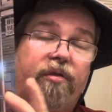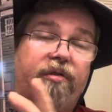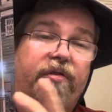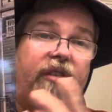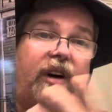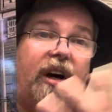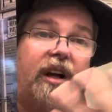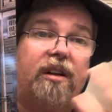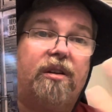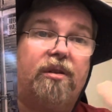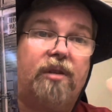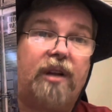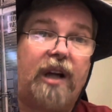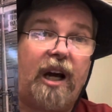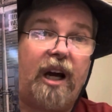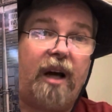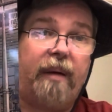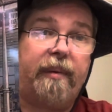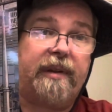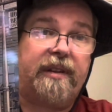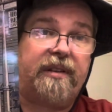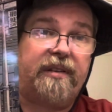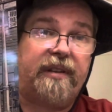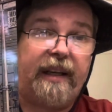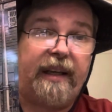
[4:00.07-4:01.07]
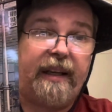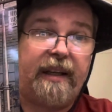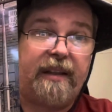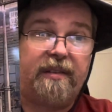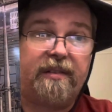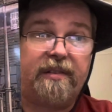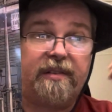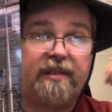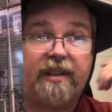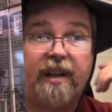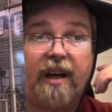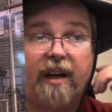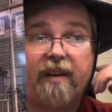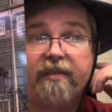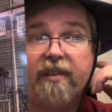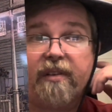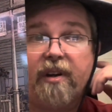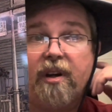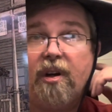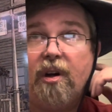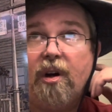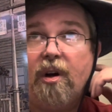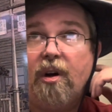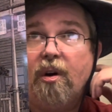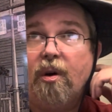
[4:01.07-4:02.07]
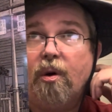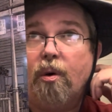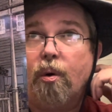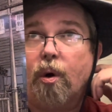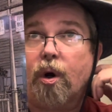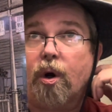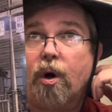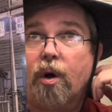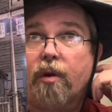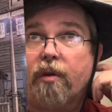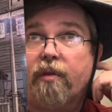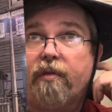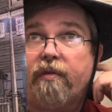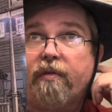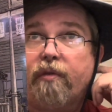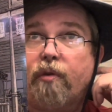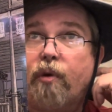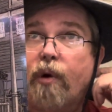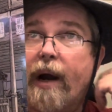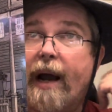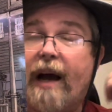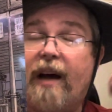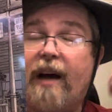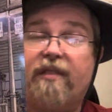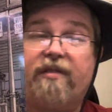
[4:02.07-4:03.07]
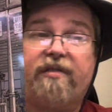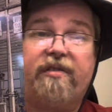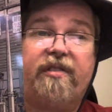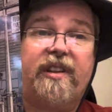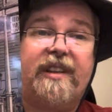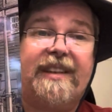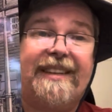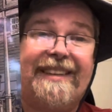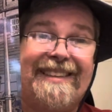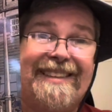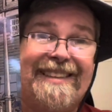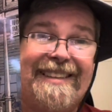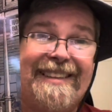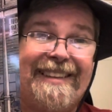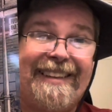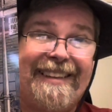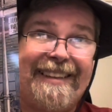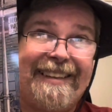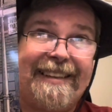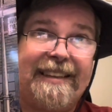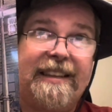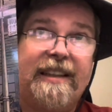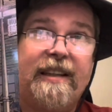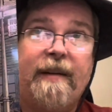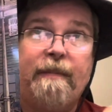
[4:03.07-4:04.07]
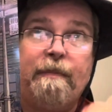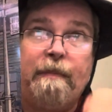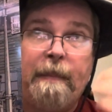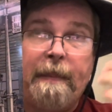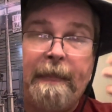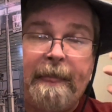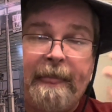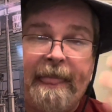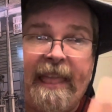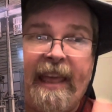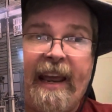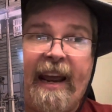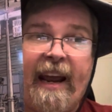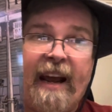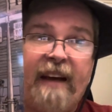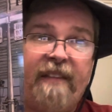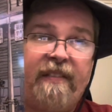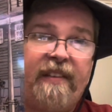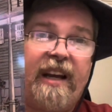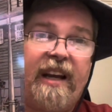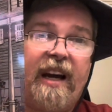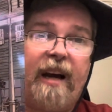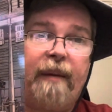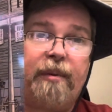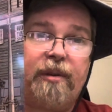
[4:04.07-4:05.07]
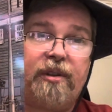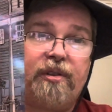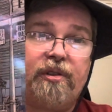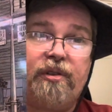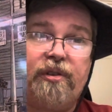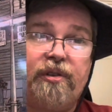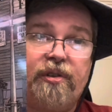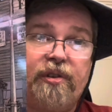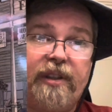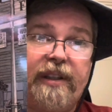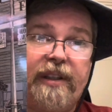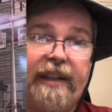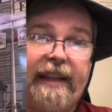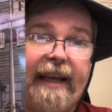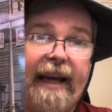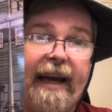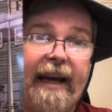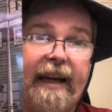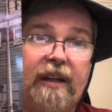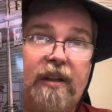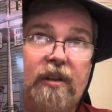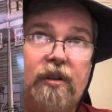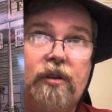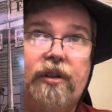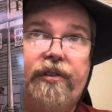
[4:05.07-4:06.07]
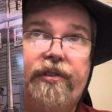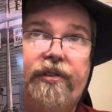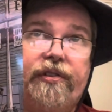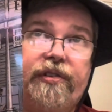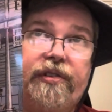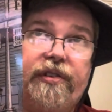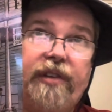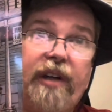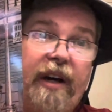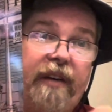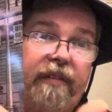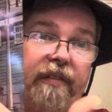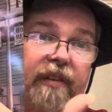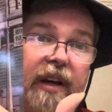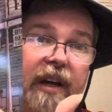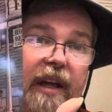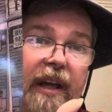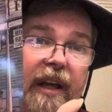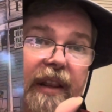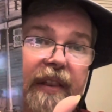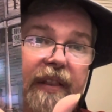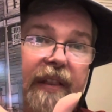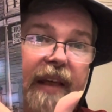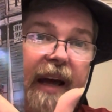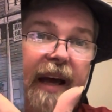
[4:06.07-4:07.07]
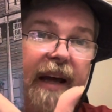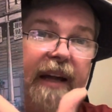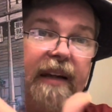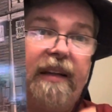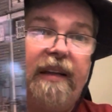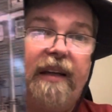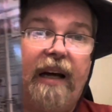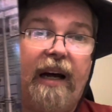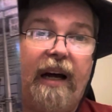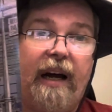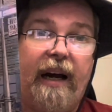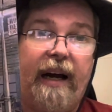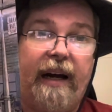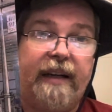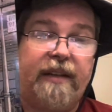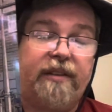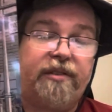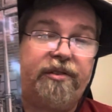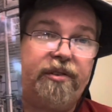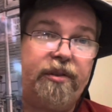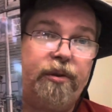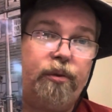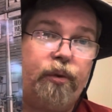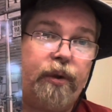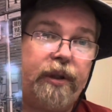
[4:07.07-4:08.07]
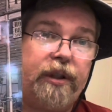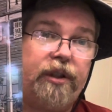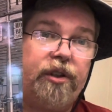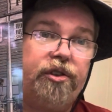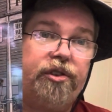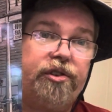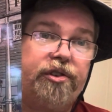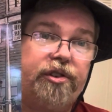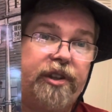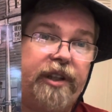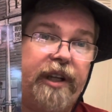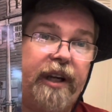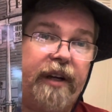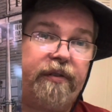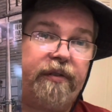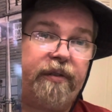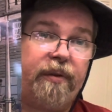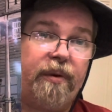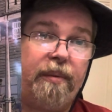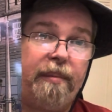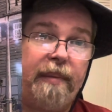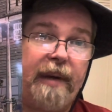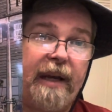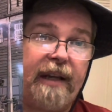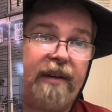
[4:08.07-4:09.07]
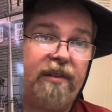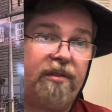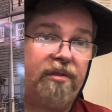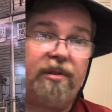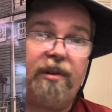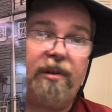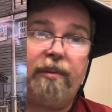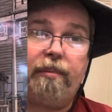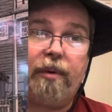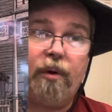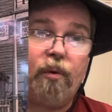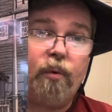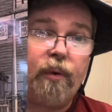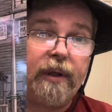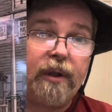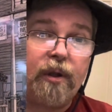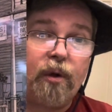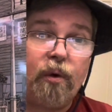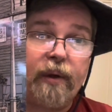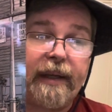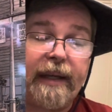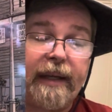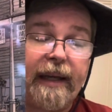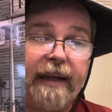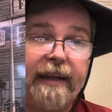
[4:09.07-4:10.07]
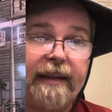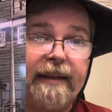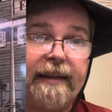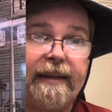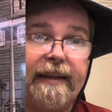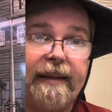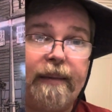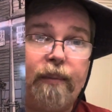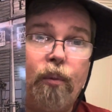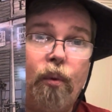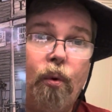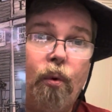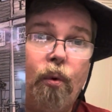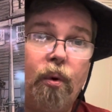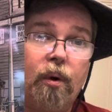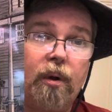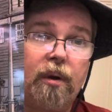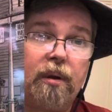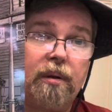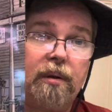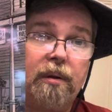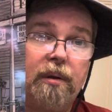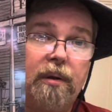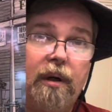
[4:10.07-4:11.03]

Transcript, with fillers: follow comicsgate stuff or the crowdfunding scene have the opportunity to get good stuff that honestly we used to get from the mainstream but we don't get anymore